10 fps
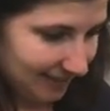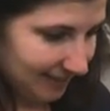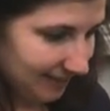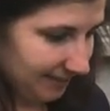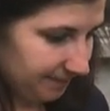
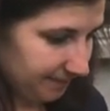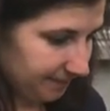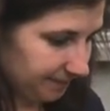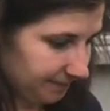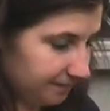
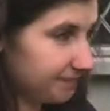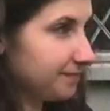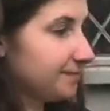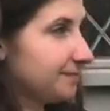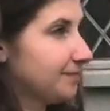
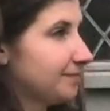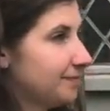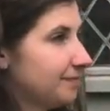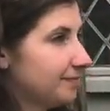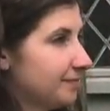
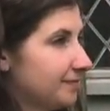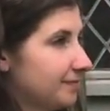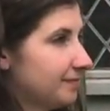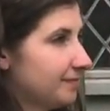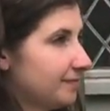
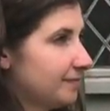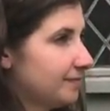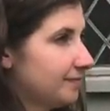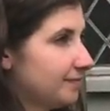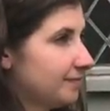
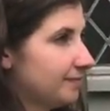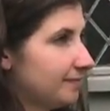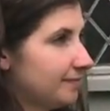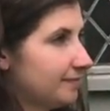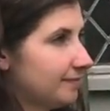
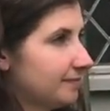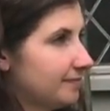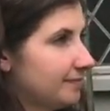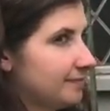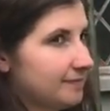This person isn't speaking.